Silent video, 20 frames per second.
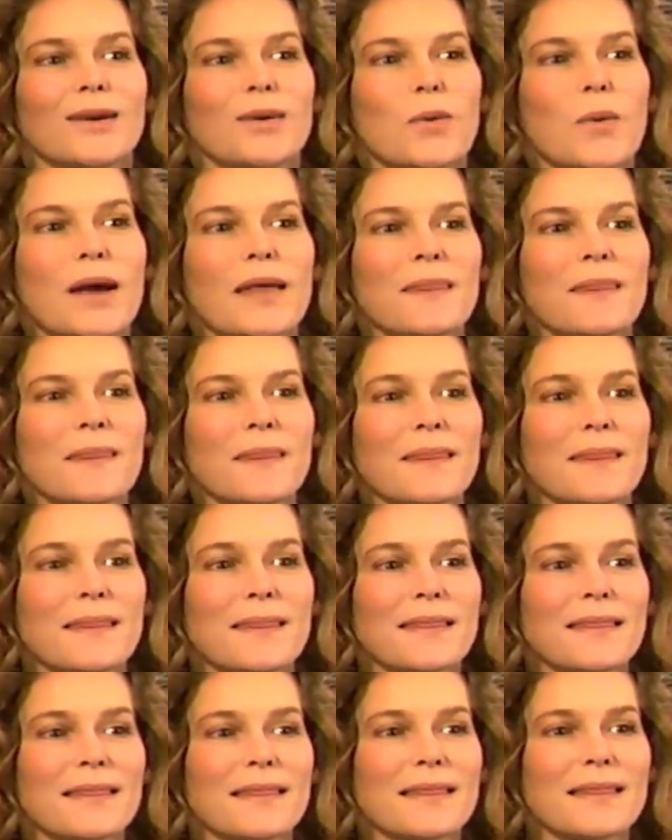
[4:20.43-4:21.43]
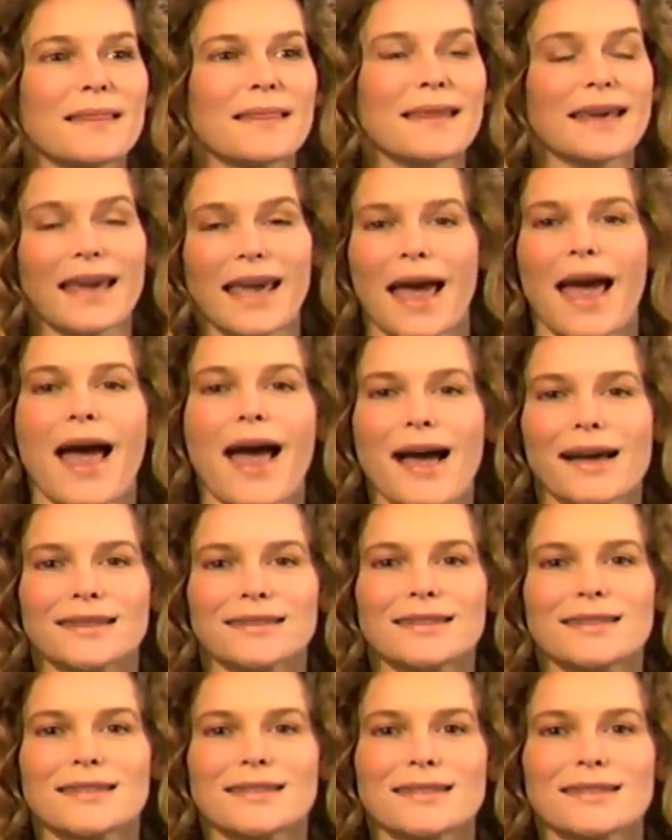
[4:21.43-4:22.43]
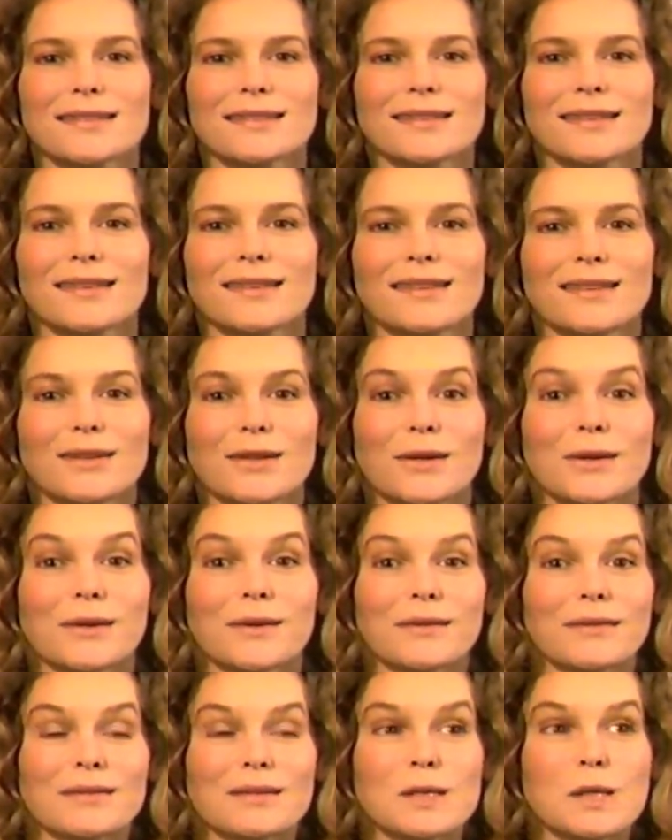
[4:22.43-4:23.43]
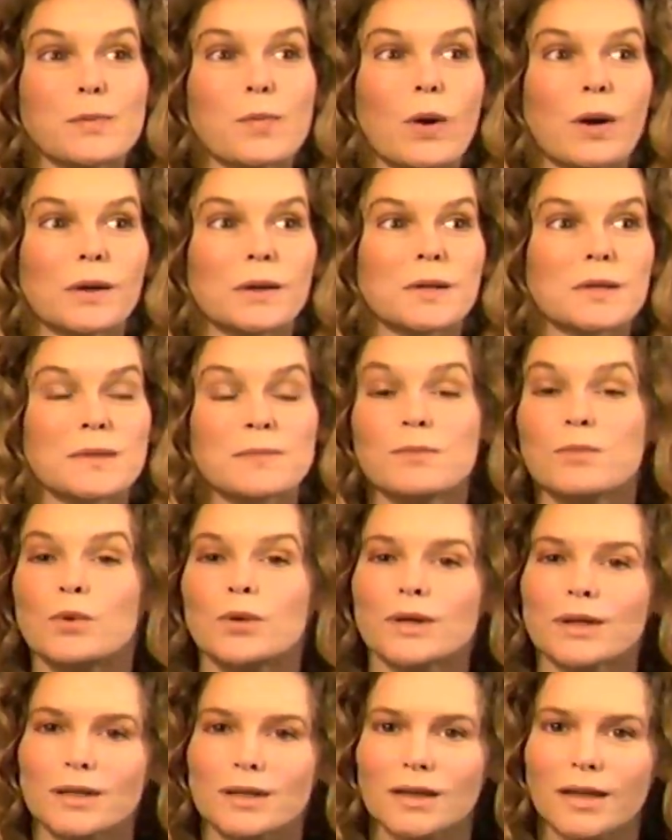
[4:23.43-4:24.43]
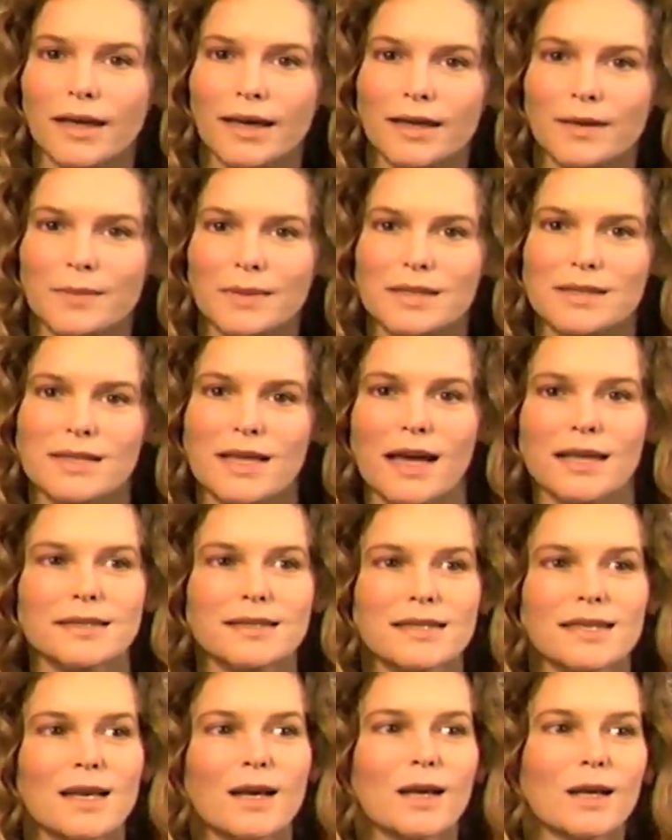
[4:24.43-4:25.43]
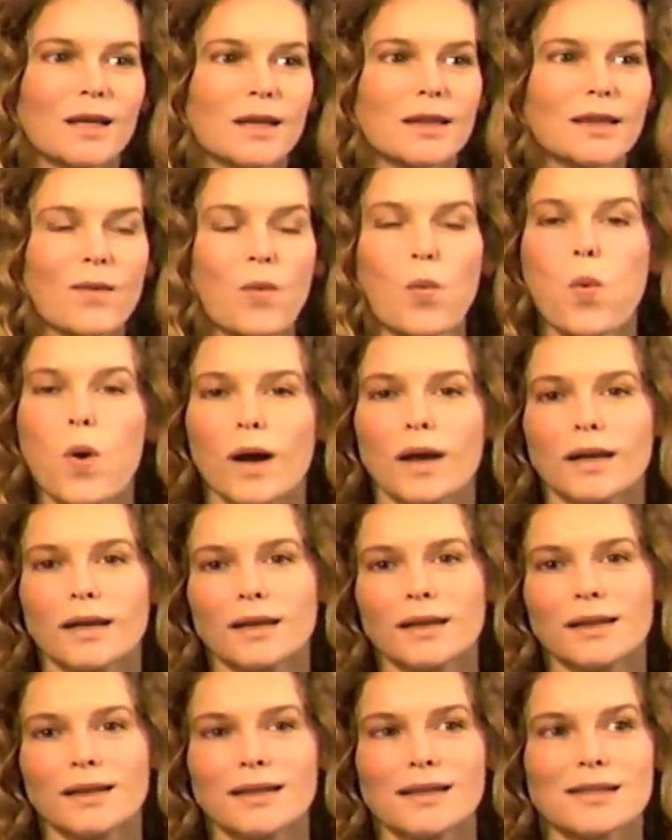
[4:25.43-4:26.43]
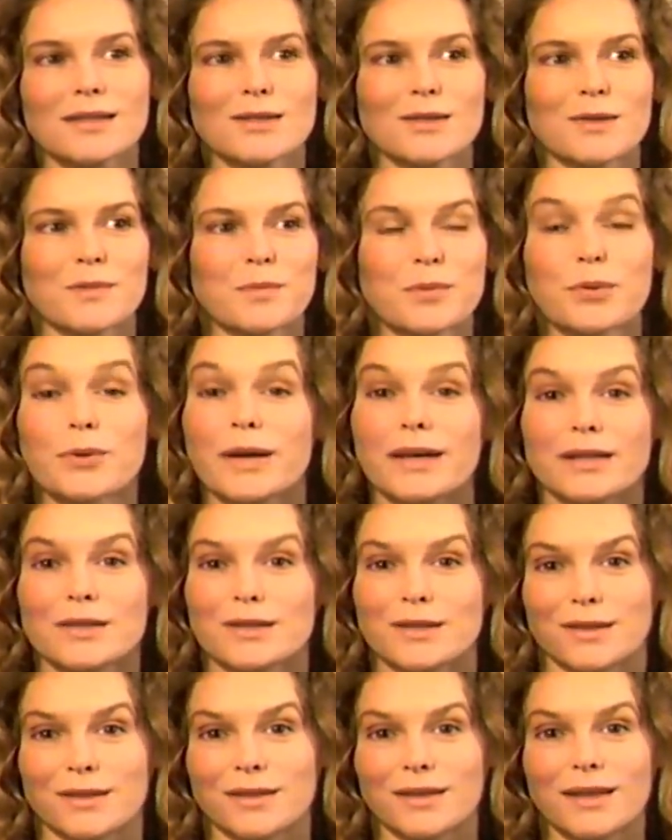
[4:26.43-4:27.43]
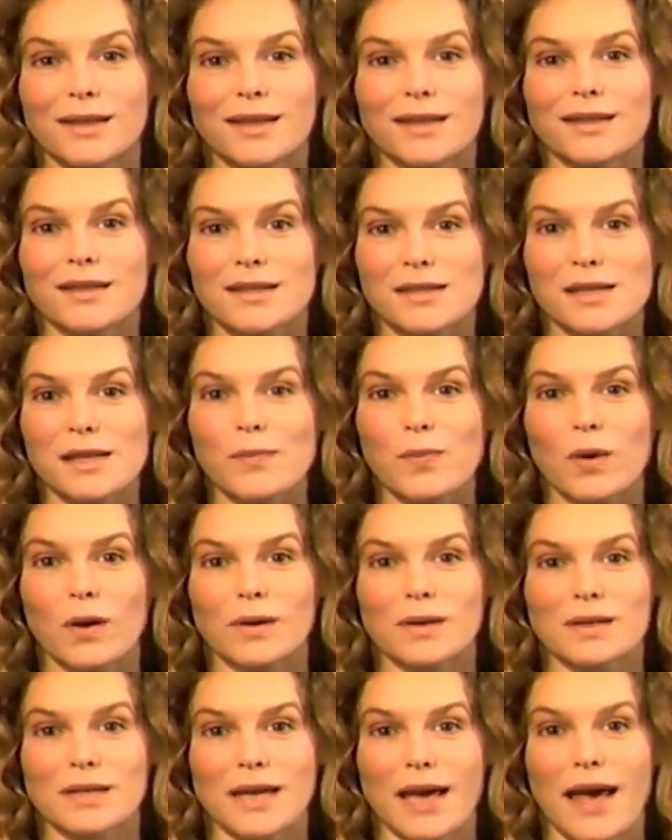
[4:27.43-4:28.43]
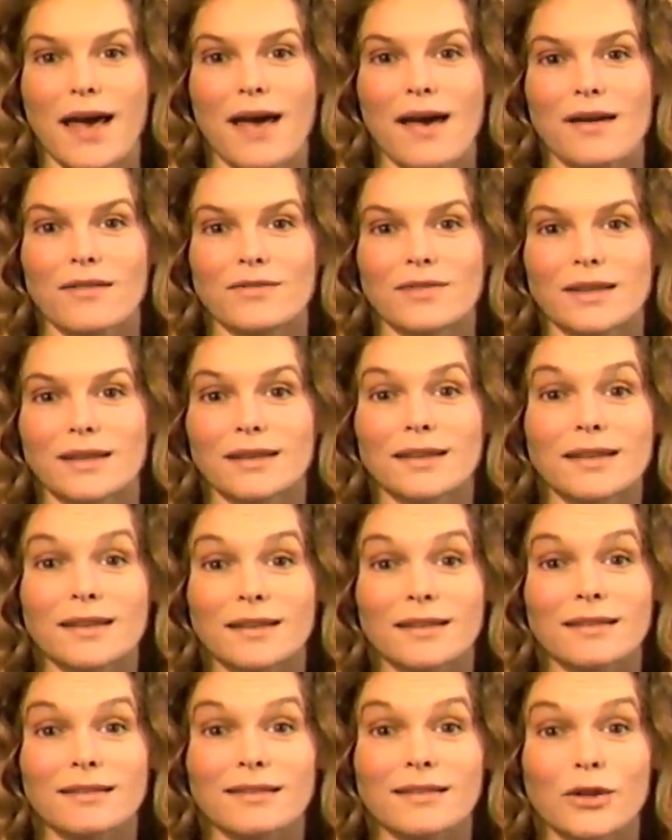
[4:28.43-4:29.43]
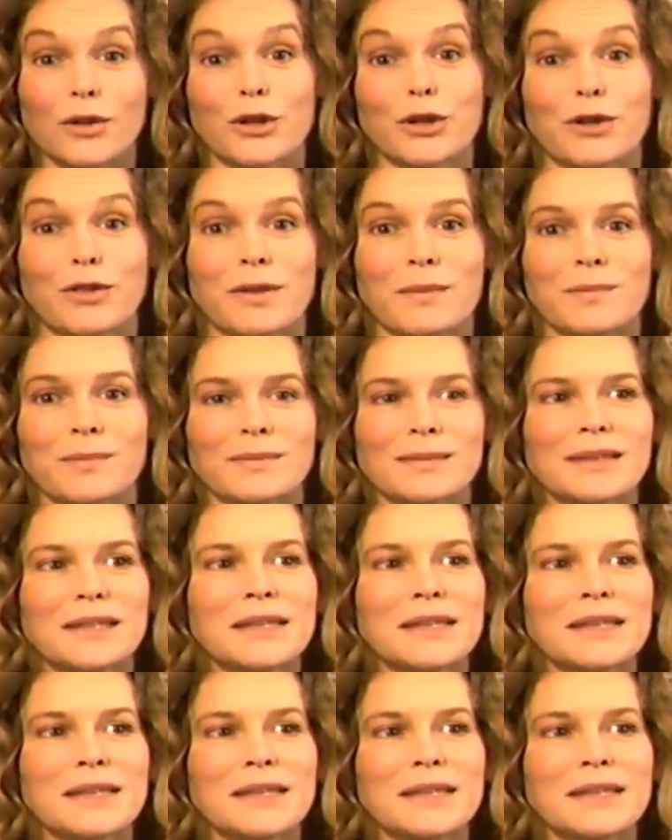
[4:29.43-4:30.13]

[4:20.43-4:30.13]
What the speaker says: when the cats that are Sleepwalkers' mortal enemies, that's the one sort of predator that Sleepwalkers have that can hurt them,